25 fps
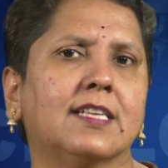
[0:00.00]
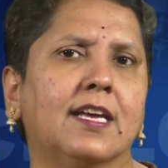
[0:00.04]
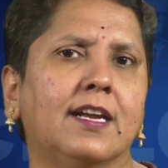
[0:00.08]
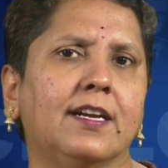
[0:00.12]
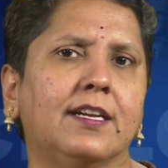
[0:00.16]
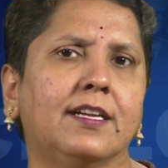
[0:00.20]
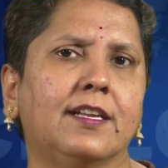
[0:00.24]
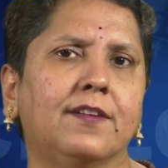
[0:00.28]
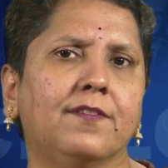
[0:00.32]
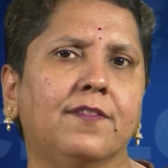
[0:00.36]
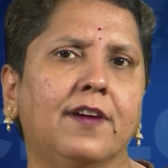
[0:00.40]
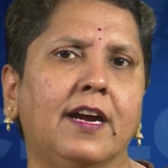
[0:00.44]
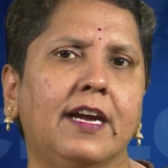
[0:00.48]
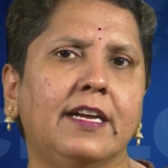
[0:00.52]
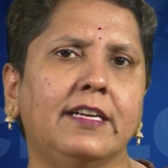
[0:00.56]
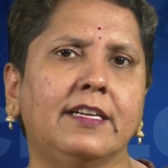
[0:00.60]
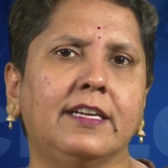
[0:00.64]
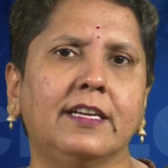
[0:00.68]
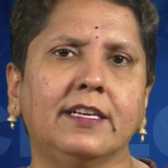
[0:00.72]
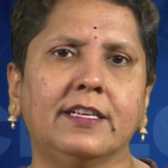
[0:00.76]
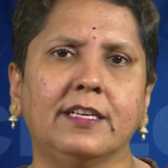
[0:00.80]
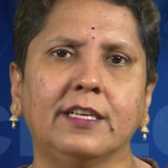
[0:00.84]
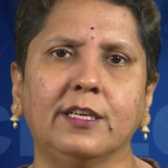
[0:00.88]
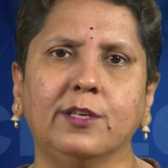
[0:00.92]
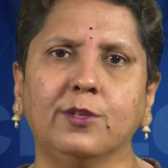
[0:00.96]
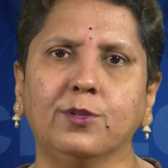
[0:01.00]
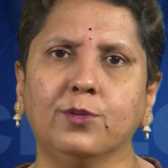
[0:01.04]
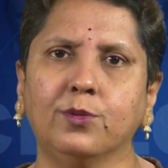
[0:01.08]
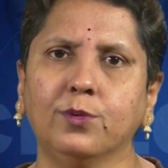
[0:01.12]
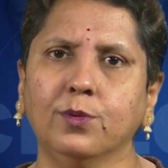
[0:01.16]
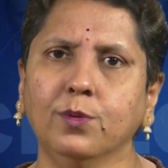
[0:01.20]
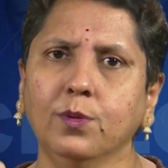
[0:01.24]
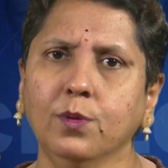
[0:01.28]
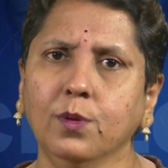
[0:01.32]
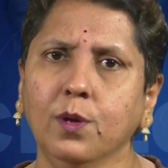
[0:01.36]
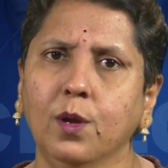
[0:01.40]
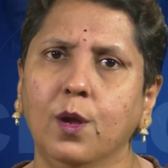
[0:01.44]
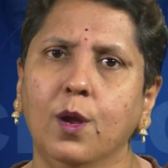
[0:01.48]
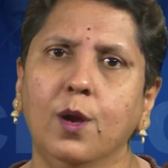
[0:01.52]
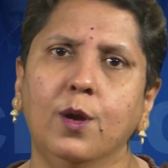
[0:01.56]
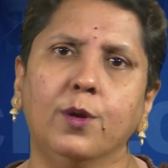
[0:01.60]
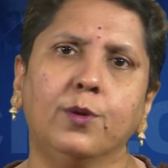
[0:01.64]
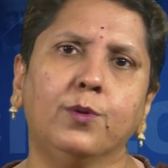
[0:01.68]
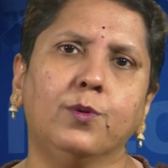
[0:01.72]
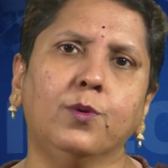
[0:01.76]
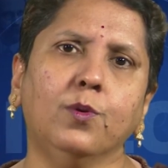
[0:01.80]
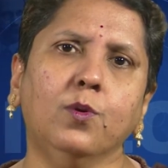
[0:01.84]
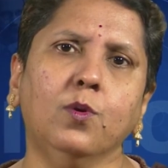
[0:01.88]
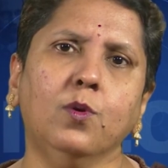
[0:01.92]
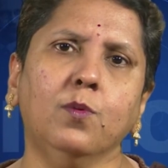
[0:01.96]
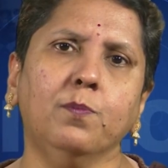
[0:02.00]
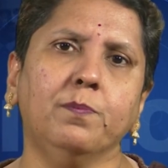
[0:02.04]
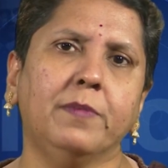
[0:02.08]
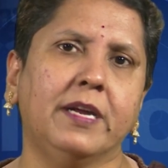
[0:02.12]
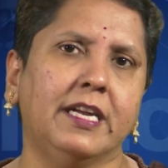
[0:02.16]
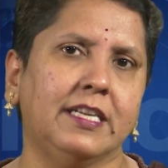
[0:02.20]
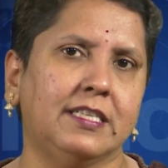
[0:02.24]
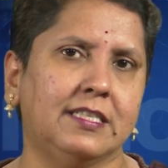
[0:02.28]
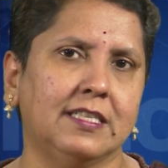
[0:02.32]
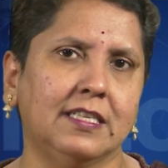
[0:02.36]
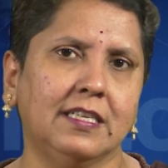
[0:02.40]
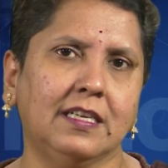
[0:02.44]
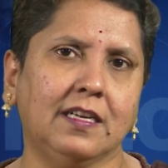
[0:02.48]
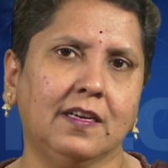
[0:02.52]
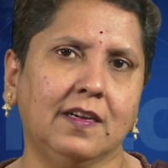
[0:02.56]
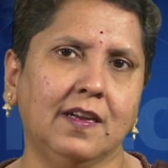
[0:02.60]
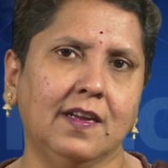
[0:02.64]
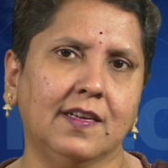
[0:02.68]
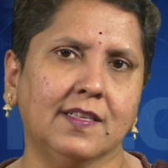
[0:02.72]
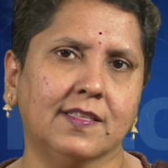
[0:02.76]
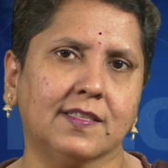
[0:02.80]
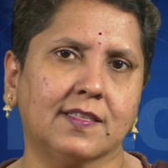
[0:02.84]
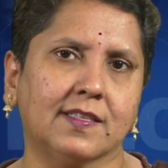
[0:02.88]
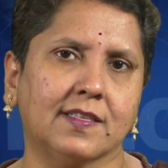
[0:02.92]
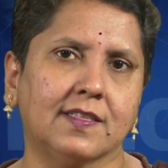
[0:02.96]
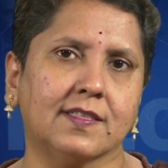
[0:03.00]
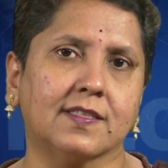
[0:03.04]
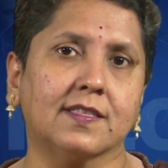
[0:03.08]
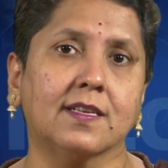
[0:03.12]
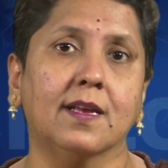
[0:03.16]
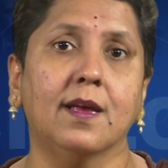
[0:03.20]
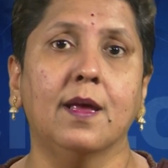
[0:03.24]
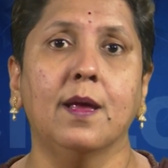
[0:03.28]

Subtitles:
are divided into two major classes: